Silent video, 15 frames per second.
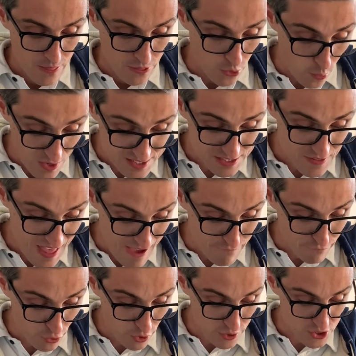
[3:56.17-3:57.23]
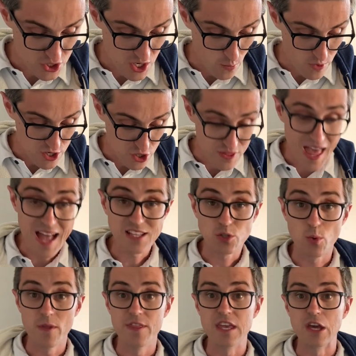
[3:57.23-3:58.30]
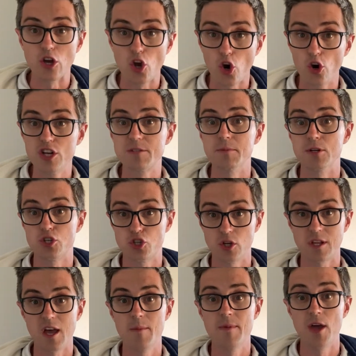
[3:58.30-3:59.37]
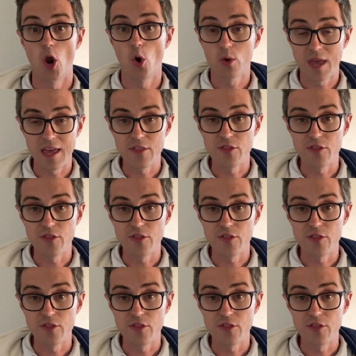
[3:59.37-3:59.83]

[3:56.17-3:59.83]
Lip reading: verse, and that's when the encouragement should come in. Okay,